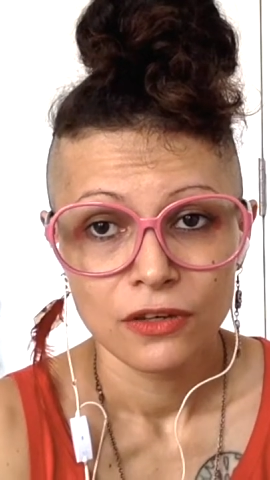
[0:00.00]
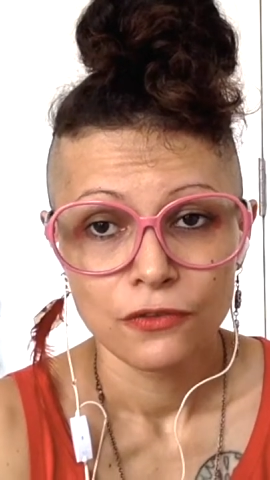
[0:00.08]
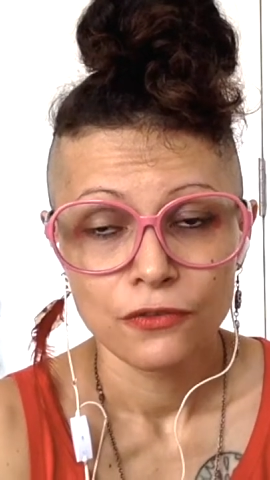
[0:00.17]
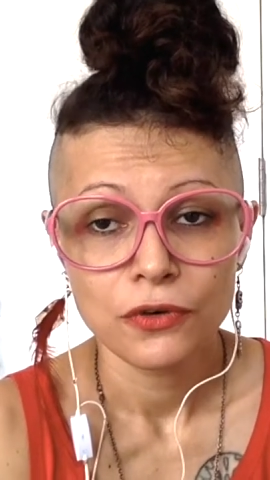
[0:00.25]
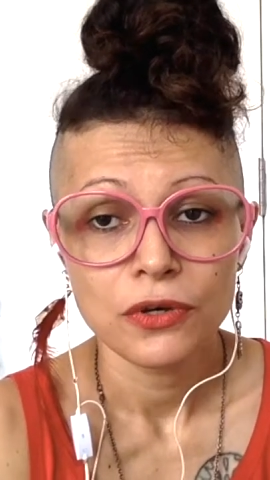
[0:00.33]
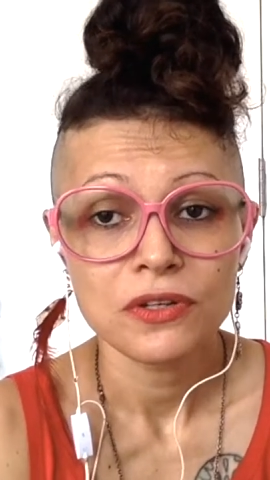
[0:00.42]

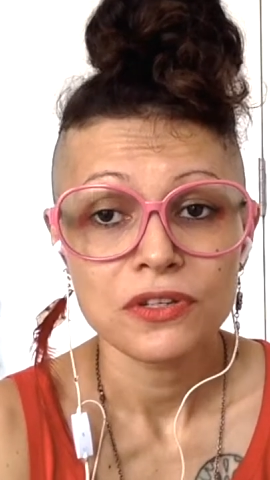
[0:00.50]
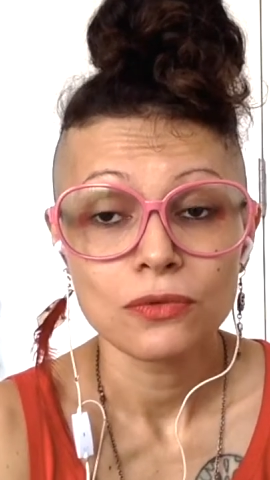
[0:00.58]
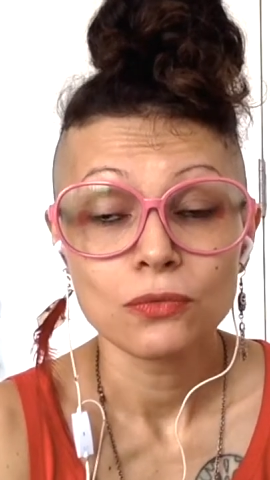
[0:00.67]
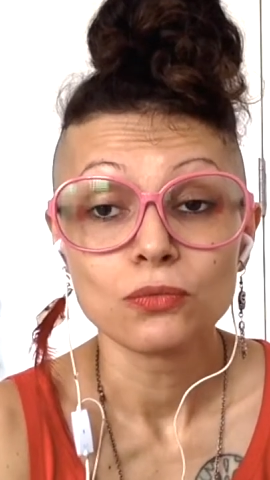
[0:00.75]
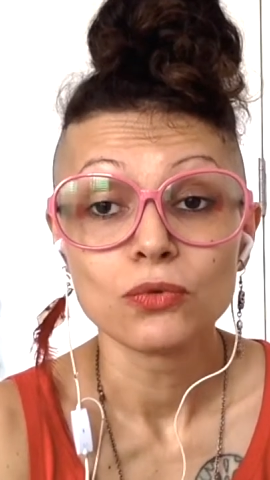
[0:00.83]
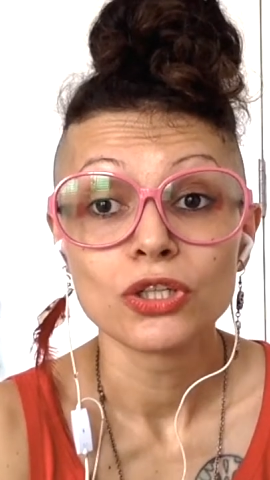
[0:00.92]
Focus
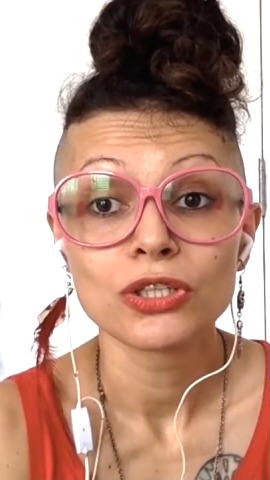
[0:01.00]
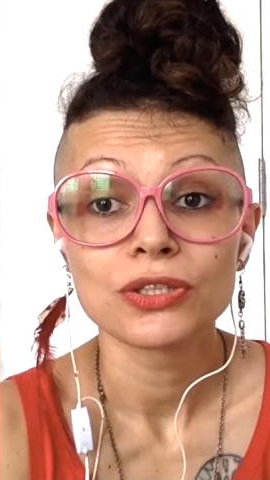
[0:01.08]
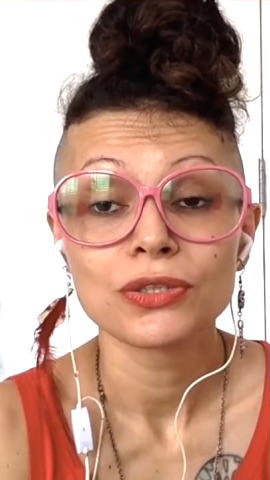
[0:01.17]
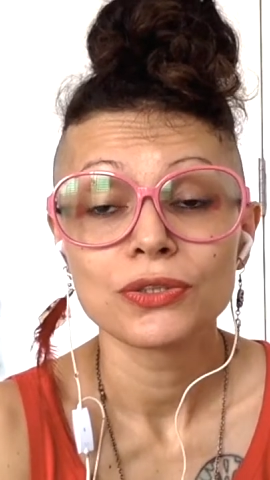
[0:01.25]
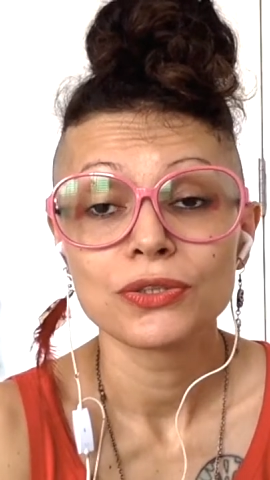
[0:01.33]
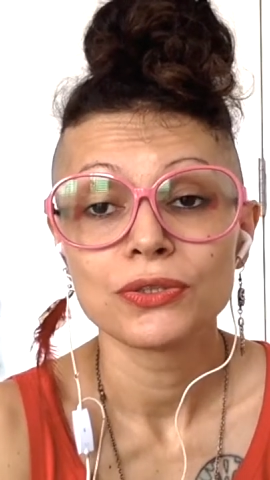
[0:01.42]
on
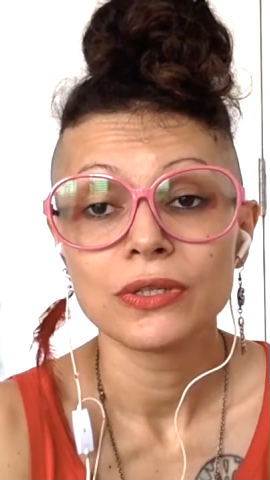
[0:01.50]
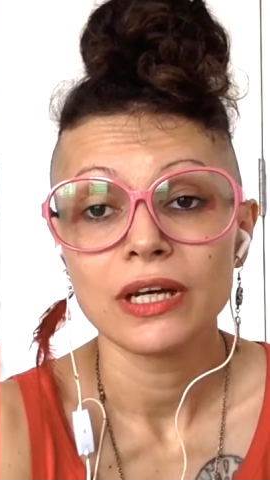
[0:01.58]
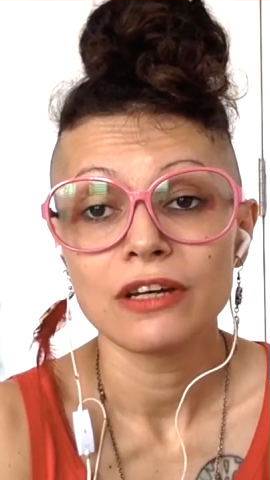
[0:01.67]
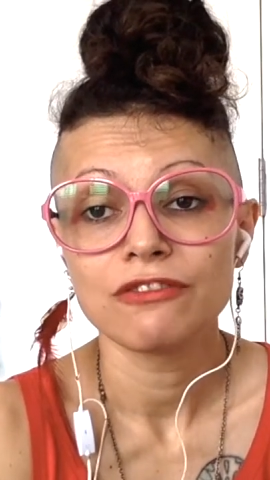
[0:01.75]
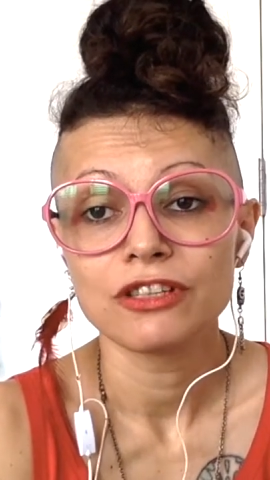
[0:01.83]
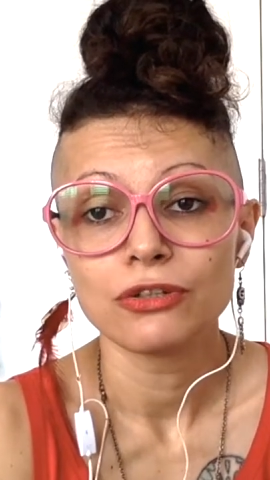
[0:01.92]
what you
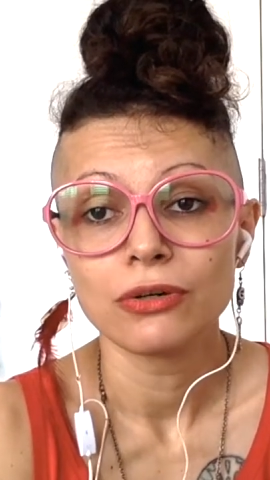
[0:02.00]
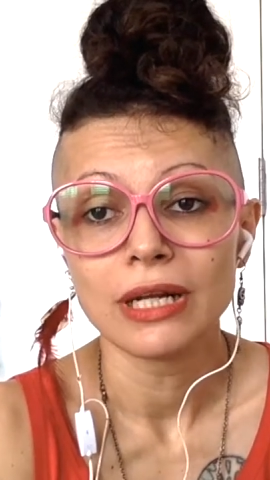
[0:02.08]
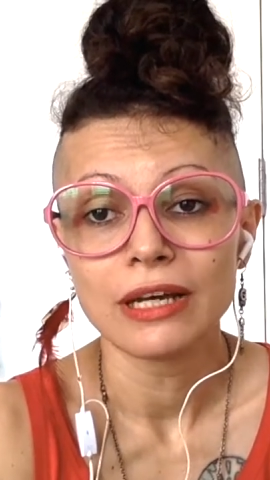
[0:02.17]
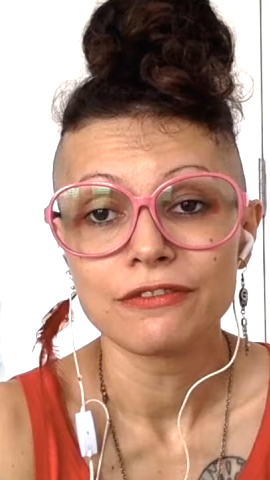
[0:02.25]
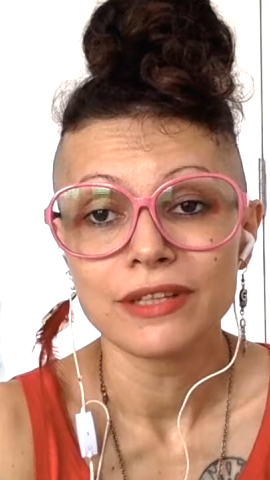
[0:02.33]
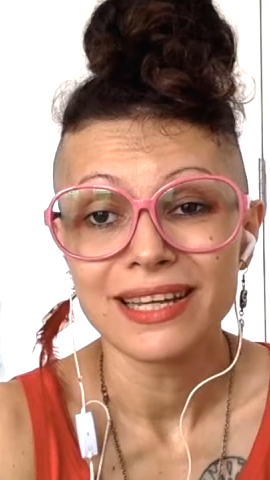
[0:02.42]
have in your
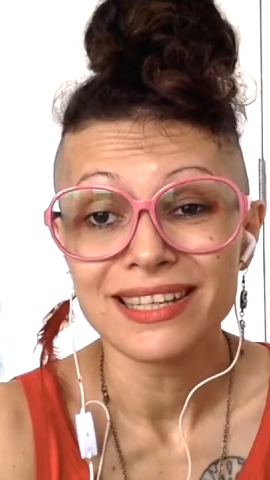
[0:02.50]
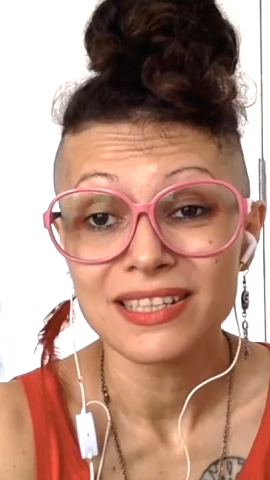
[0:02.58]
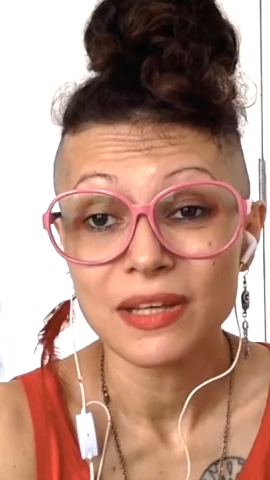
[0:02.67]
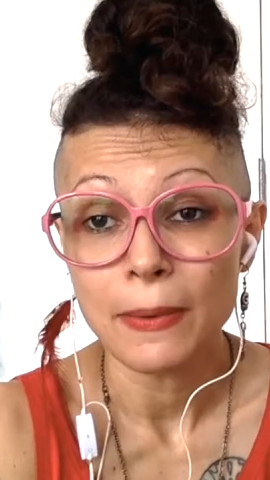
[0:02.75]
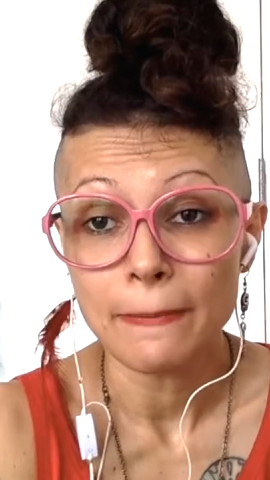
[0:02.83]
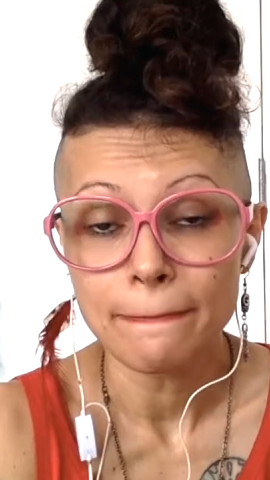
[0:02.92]
life that
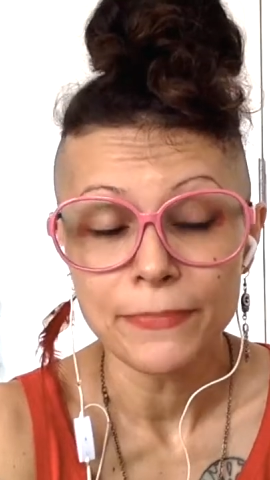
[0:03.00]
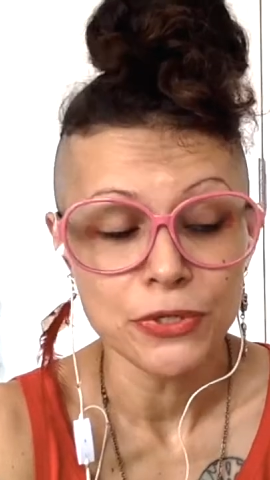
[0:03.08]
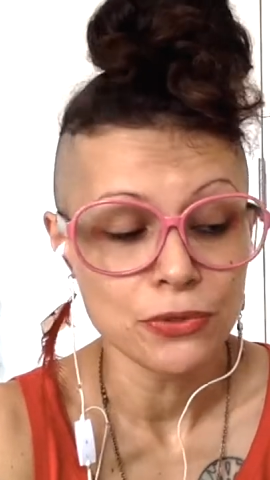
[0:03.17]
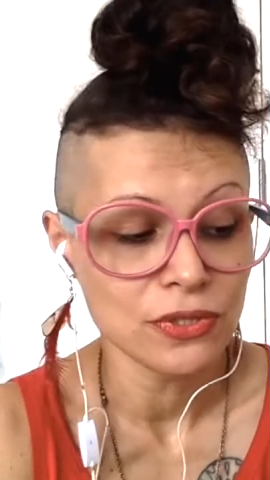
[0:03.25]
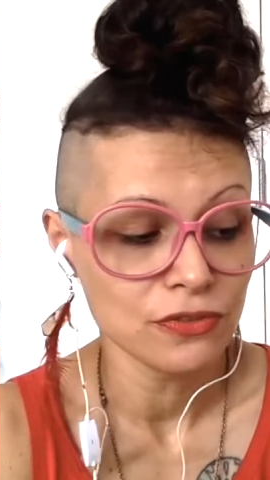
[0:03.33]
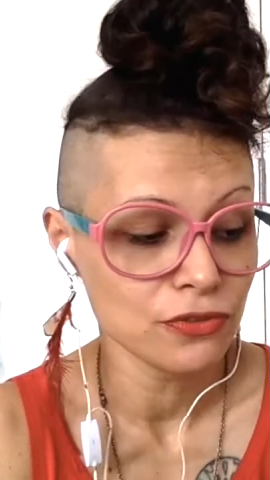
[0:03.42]
is
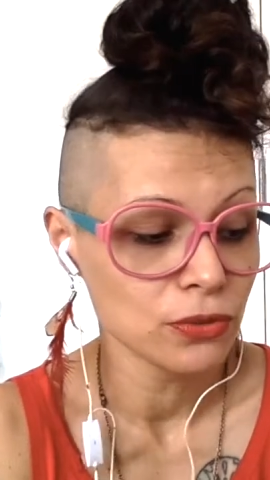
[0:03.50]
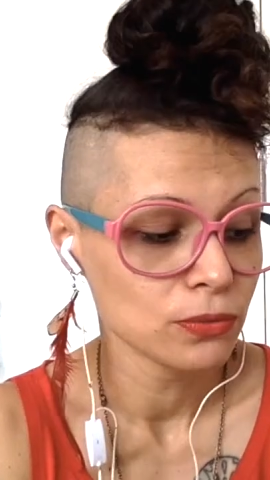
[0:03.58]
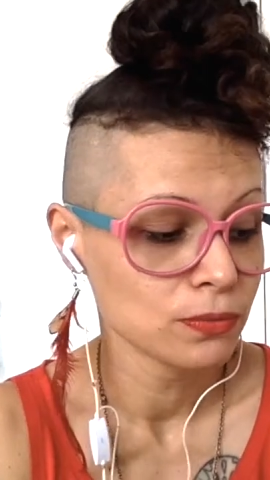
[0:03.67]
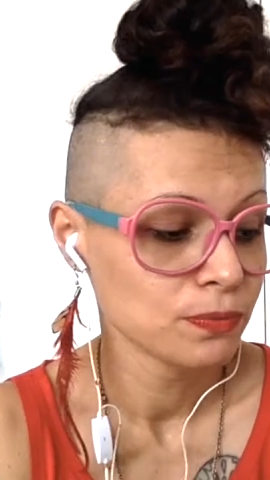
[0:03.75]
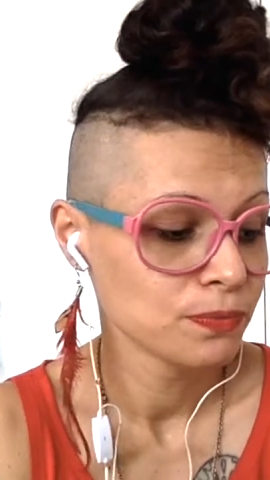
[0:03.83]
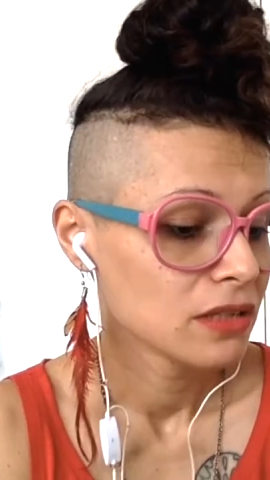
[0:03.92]
beautiful.